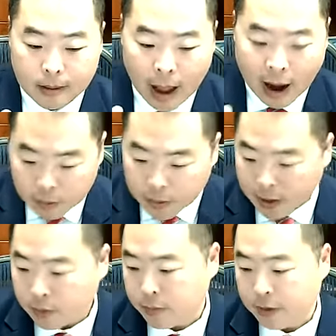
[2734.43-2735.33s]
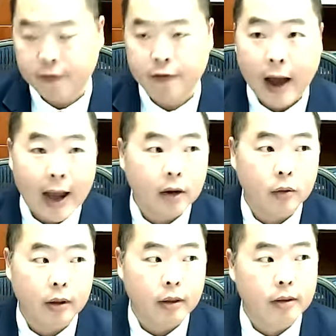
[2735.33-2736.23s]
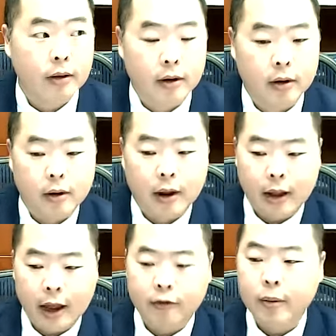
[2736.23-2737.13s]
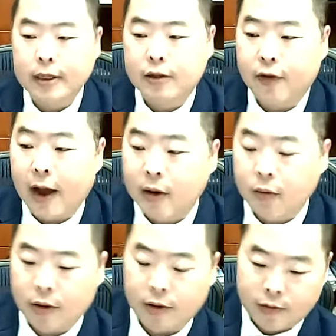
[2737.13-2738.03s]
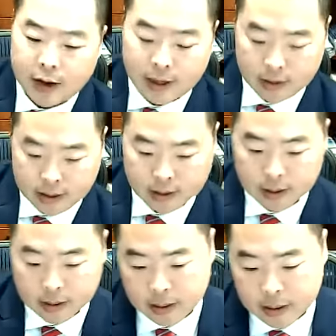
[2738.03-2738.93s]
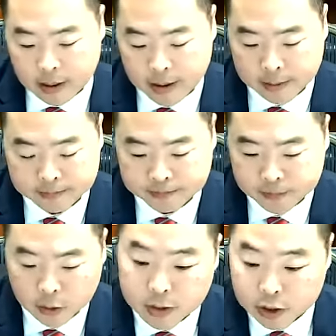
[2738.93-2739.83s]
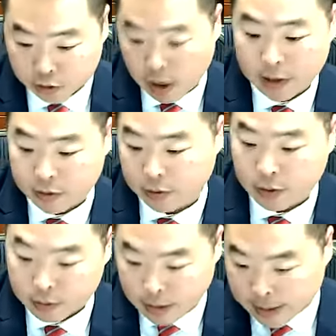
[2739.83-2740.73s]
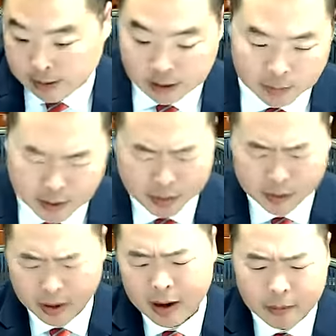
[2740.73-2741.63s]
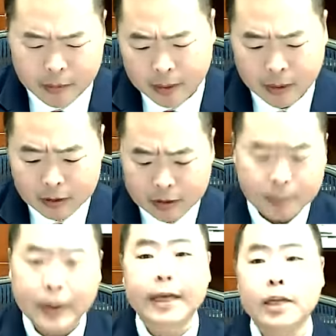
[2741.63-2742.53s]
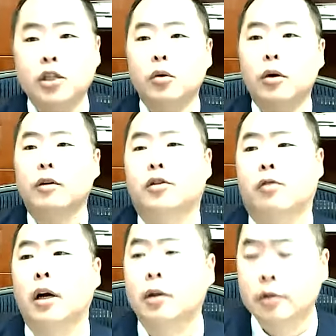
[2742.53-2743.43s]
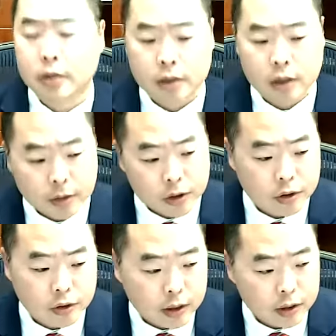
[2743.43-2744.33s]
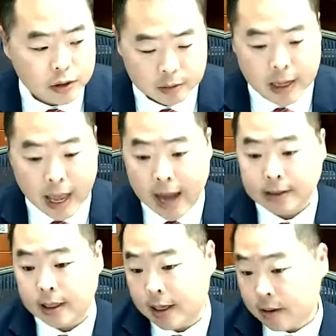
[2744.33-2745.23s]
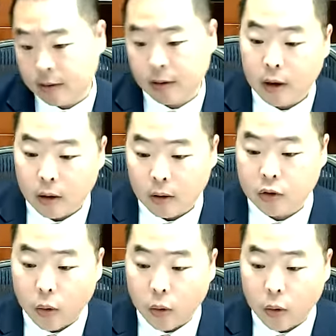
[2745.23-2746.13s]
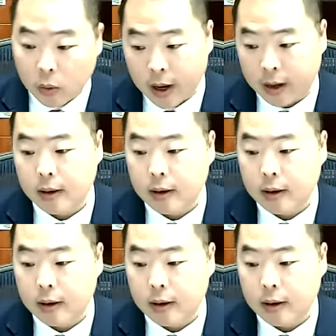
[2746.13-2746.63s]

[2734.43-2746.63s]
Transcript: Everybody would be fine with, everybody's fine with the fact that, these trucks are licensed. I mean, there's a big issue whether truckers, commercial truckers can be 18 or 21.